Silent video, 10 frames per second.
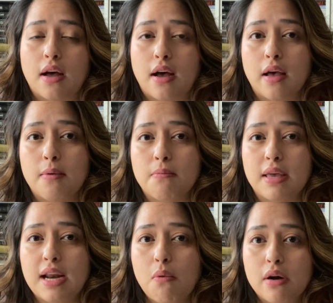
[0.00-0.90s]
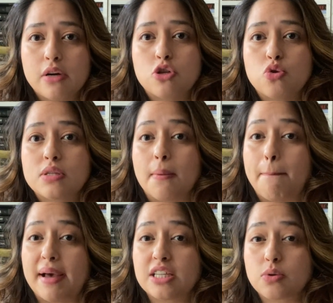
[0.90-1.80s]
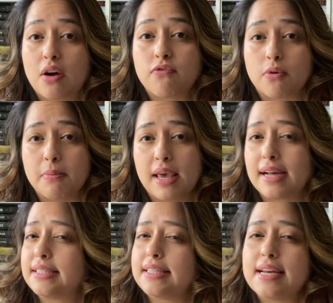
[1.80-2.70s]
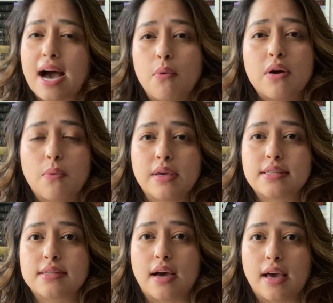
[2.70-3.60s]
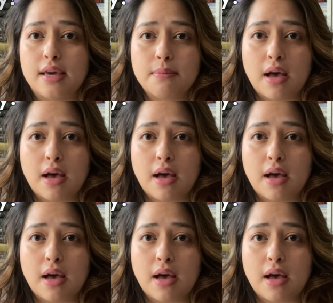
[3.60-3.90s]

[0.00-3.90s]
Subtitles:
And I wanted to choose the best route for me. I did not want to waste time.